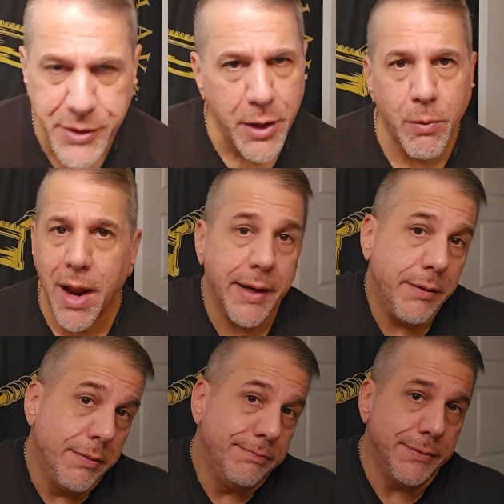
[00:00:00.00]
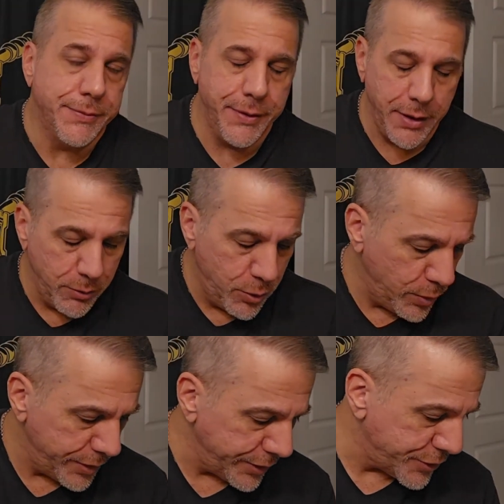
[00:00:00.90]
done right, who
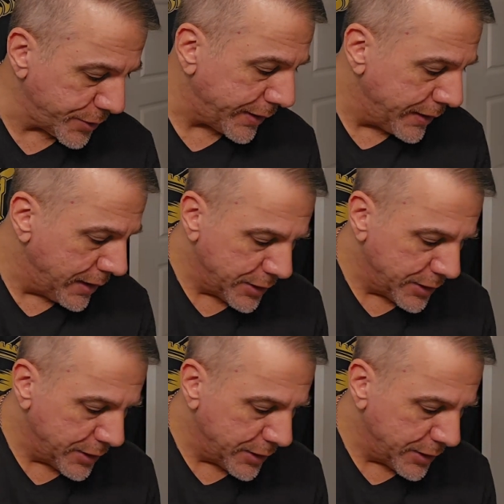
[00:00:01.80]
wouldn't enjoy it?